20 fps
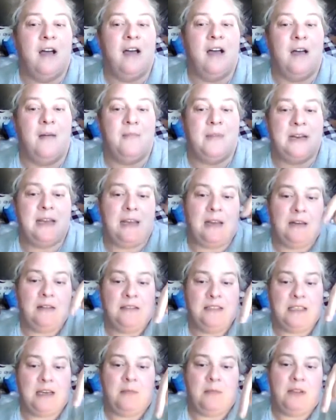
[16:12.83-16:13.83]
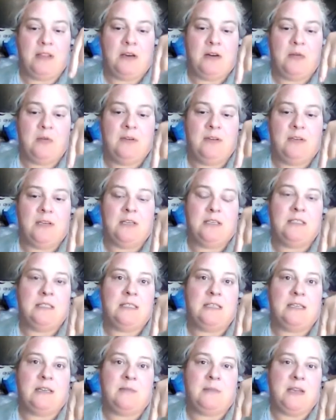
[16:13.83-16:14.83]
But again, down below is
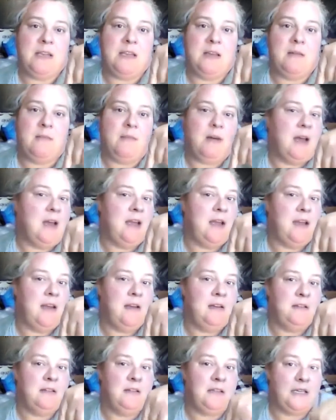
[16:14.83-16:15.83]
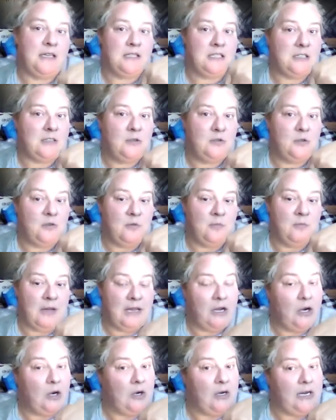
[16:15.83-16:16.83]
going to be my link to
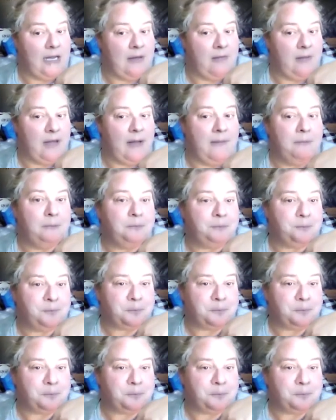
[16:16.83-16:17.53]
my current eBay.